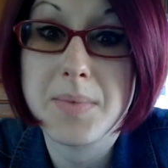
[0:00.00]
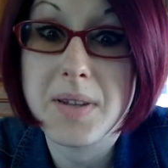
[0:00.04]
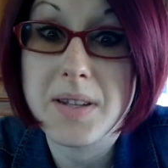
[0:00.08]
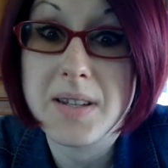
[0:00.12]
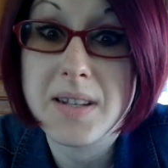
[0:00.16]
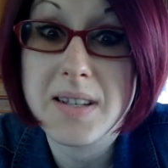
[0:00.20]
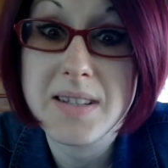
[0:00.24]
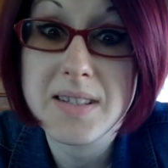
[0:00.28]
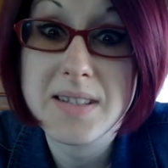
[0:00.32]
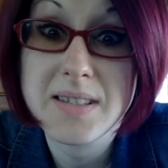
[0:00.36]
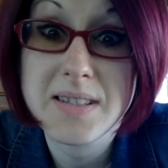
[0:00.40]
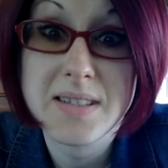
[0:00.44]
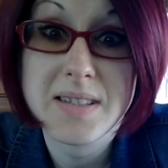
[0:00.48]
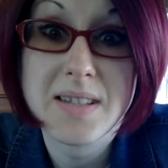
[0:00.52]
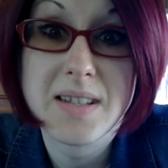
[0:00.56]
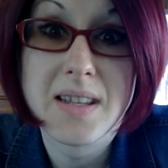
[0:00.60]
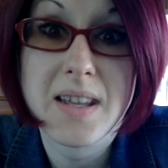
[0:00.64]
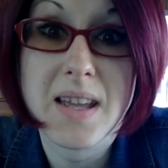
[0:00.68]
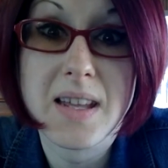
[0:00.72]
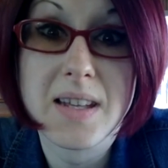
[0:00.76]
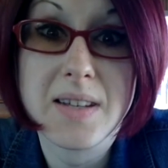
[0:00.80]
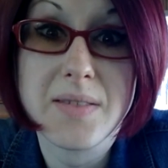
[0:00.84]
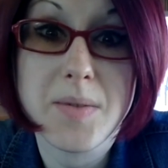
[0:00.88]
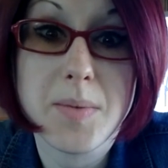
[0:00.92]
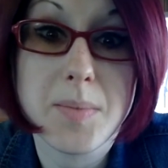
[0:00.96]
but it's
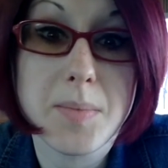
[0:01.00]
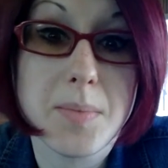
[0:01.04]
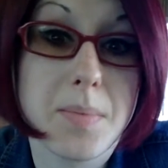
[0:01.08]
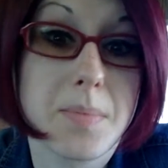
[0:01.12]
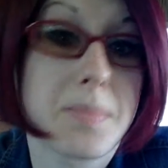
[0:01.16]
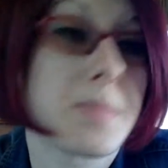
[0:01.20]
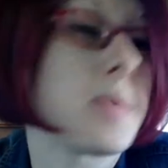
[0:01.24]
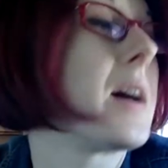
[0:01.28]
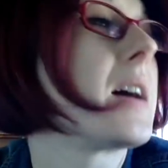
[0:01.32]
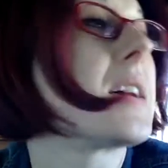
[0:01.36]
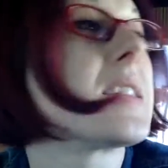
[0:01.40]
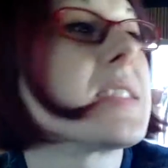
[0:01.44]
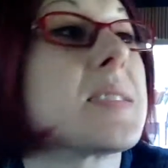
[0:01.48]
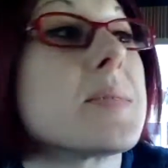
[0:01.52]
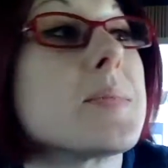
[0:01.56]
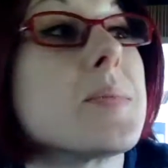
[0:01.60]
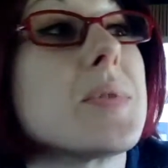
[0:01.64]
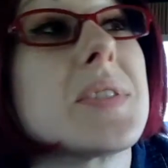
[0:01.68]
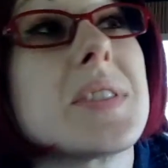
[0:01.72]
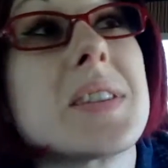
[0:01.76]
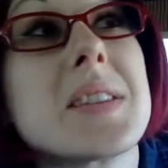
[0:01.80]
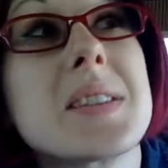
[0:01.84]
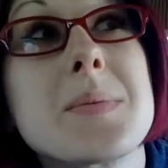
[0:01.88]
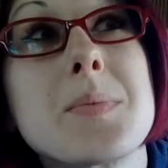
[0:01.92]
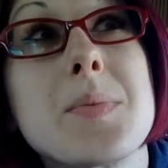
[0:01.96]
kind of
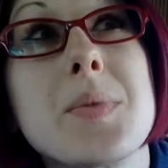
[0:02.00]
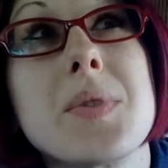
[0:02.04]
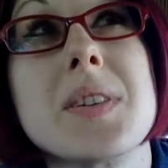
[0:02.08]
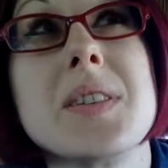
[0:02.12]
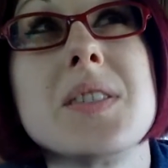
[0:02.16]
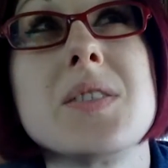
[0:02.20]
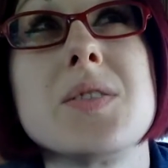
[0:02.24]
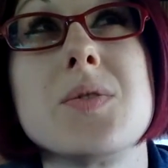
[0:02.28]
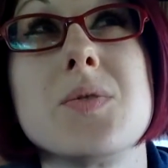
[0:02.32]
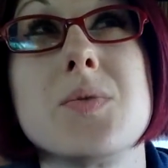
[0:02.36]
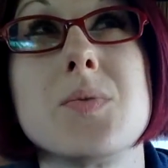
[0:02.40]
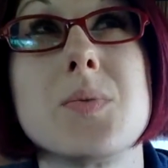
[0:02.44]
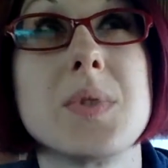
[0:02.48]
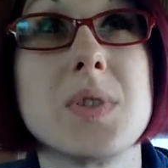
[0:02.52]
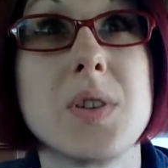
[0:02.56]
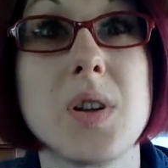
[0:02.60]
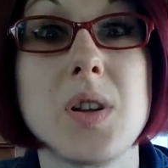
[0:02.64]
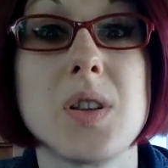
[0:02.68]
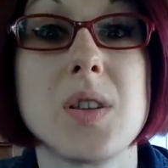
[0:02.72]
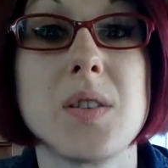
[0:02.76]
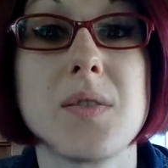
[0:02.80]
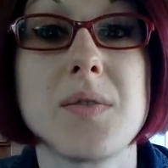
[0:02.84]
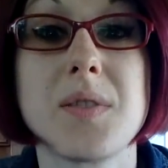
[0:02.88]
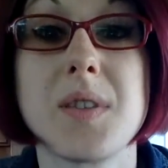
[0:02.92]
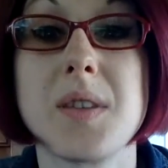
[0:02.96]
impossible at this point to read
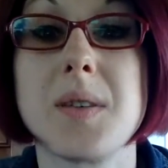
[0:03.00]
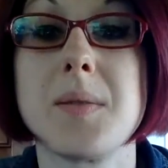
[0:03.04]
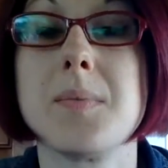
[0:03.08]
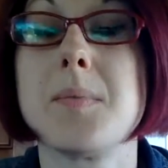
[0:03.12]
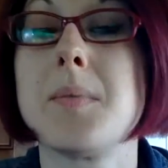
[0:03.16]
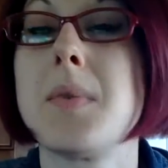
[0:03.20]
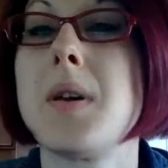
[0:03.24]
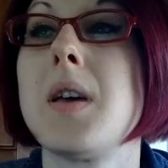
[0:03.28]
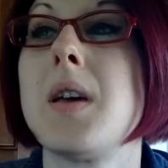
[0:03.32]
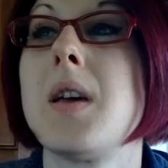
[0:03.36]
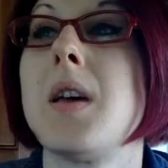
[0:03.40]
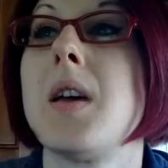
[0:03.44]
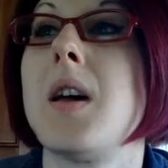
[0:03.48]
all of them.